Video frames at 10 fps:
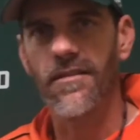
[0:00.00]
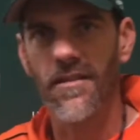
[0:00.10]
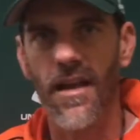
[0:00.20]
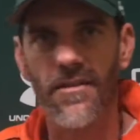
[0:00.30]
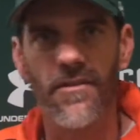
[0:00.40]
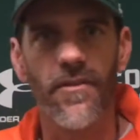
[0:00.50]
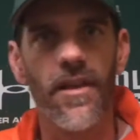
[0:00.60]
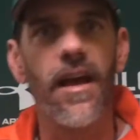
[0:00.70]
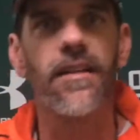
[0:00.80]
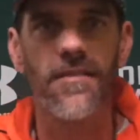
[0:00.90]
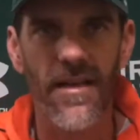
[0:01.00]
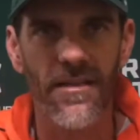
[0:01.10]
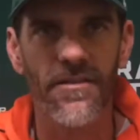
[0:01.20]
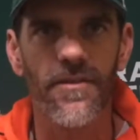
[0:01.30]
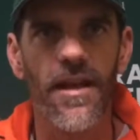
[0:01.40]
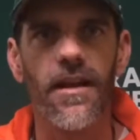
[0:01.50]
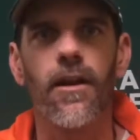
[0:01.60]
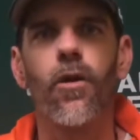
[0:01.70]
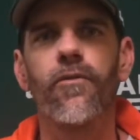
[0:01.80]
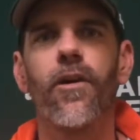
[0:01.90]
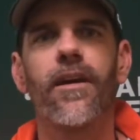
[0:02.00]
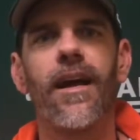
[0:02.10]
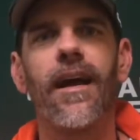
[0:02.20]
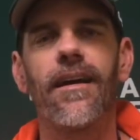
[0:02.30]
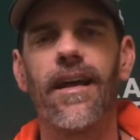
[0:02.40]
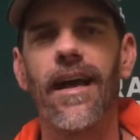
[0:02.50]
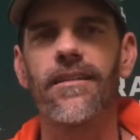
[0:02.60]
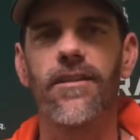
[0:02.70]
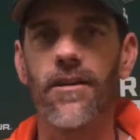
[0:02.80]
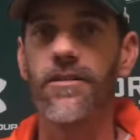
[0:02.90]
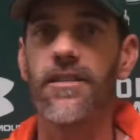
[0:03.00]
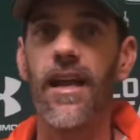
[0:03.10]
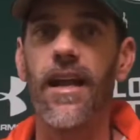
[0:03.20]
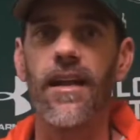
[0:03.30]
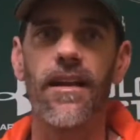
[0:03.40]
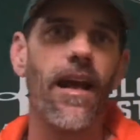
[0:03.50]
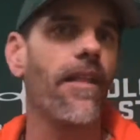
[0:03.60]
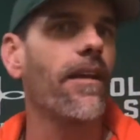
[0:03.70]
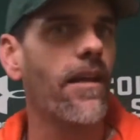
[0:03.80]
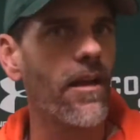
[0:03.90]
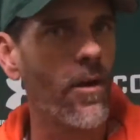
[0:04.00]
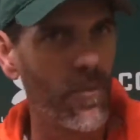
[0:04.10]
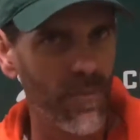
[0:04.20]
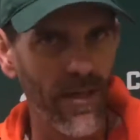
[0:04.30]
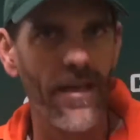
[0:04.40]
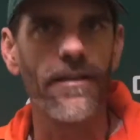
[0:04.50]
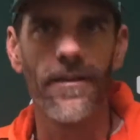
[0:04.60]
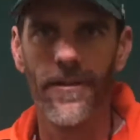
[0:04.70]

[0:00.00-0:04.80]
it's an answer for that, it's an answer for that, and hope our guys understand it. Now they can go play.